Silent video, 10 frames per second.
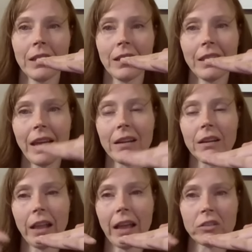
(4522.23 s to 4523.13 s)
and then that
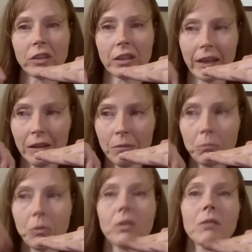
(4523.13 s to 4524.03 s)
will actually like
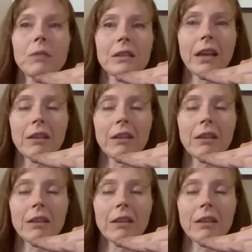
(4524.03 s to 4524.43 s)
move them into